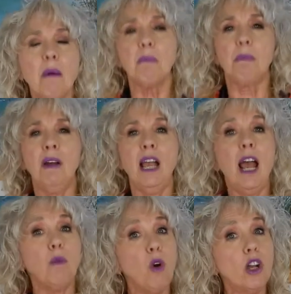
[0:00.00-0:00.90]
up
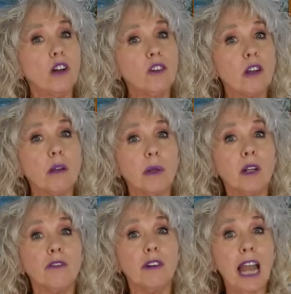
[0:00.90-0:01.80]
and work on your
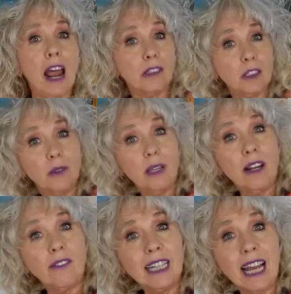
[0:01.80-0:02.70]
computer for an hour or two
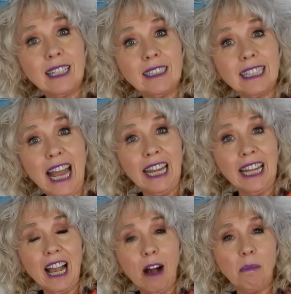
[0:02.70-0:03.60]
every day
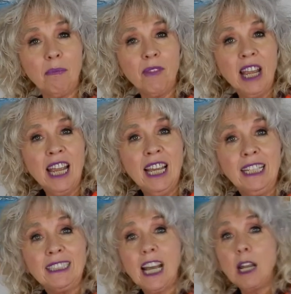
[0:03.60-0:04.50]
standing up?
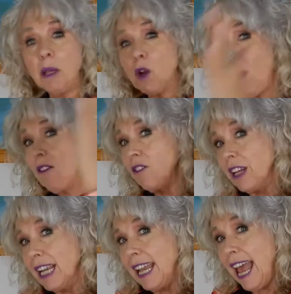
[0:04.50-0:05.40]
It's going to be great for
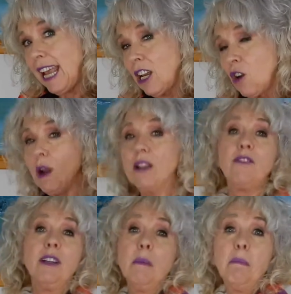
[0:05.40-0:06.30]
your neck, great
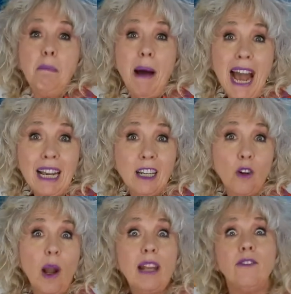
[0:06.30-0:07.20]
for your back,
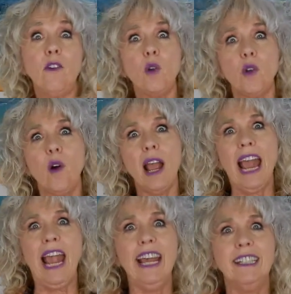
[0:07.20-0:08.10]
great for your
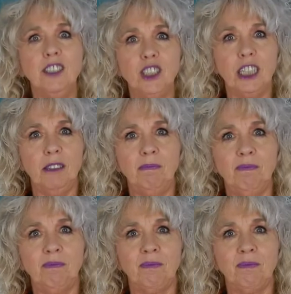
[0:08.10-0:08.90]
energy.